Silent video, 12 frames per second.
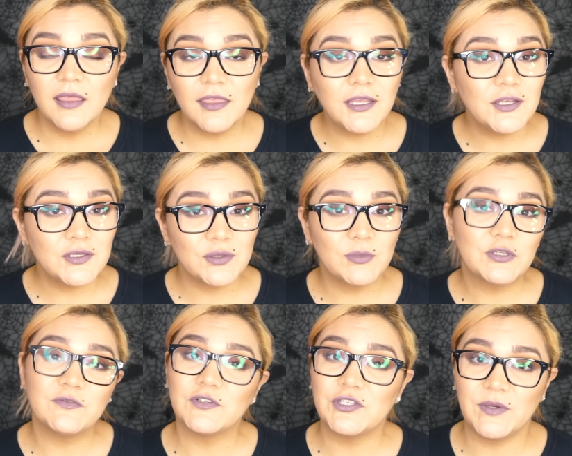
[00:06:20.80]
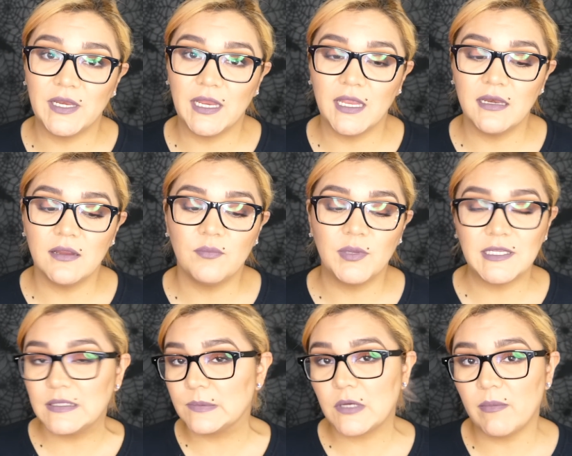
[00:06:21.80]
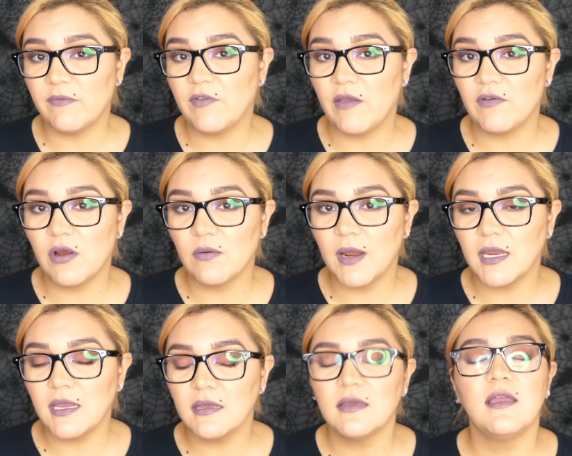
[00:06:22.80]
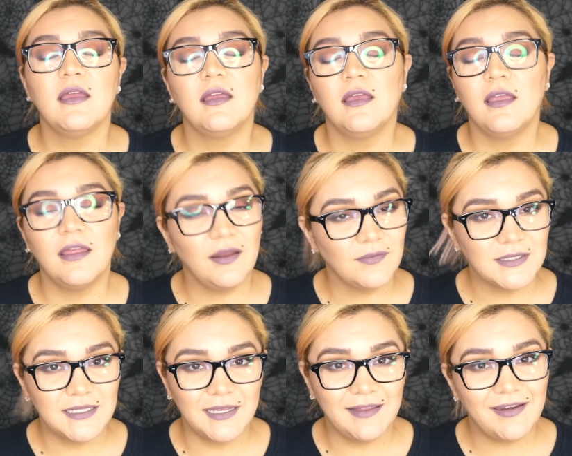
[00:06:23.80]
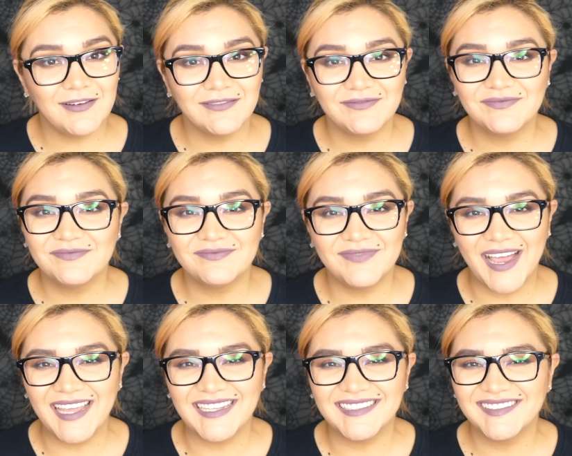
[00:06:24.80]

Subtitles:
Thank you so much for tuning in. Please subscribe if you haven't already, and I will see you later. Bye.